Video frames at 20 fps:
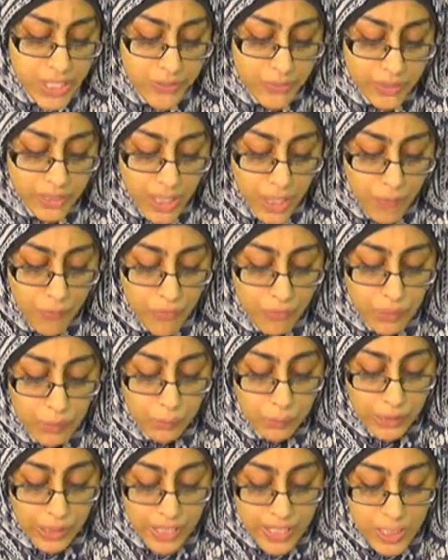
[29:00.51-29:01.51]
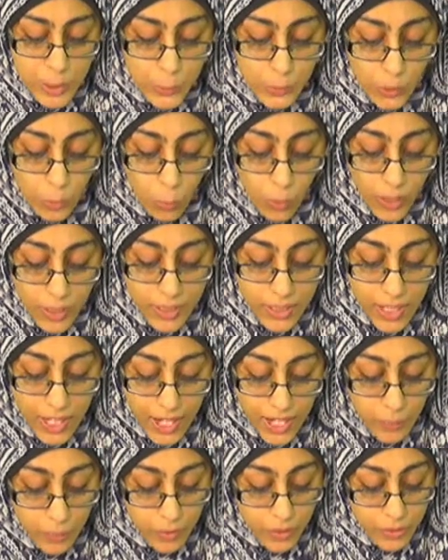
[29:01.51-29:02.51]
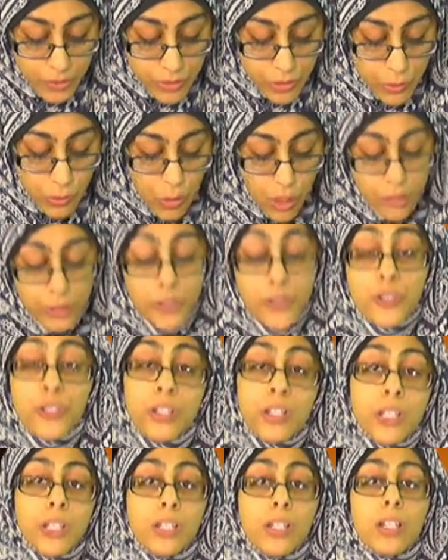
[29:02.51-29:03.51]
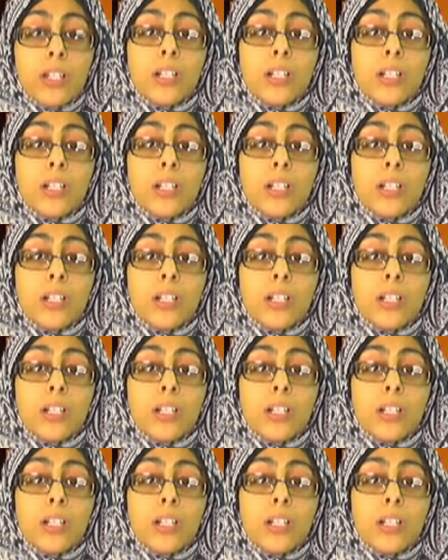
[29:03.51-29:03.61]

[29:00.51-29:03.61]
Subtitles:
for them from a place where one had been to on a journey.